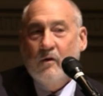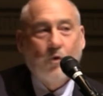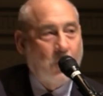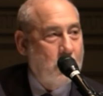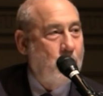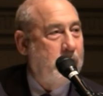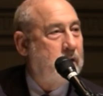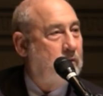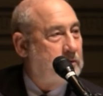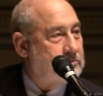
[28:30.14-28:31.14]
Uruguay
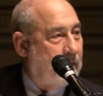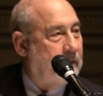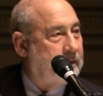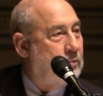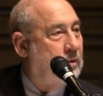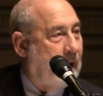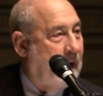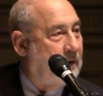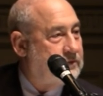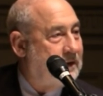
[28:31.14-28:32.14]
and Australia will
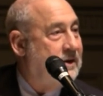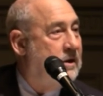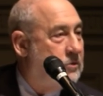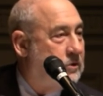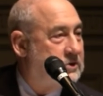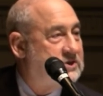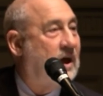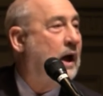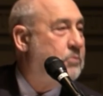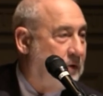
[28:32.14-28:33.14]
have to either
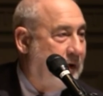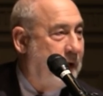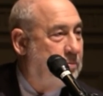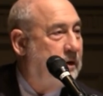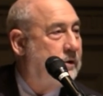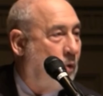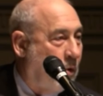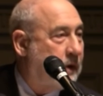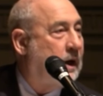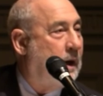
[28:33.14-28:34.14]
stop the labeling
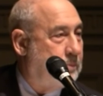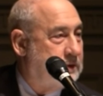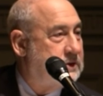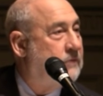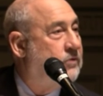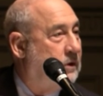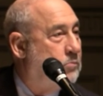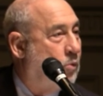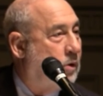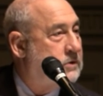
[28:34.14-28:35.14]
or compensate Philip
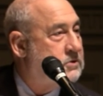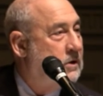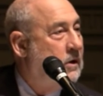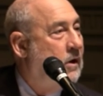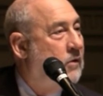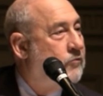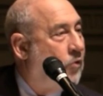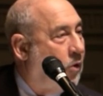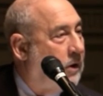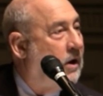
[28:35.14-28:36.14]
Morris
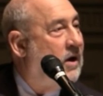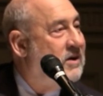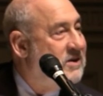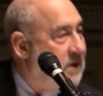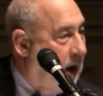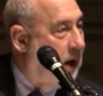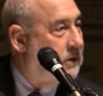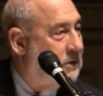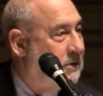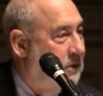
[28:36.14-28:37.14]
for,
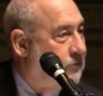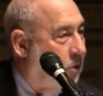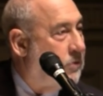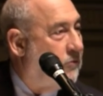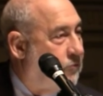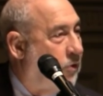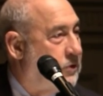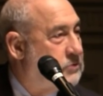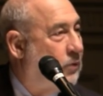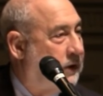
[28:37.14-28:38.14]
not, for, for
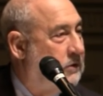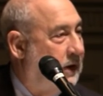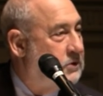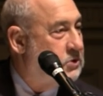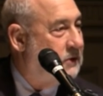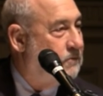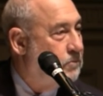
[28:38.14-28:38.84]
this regulation.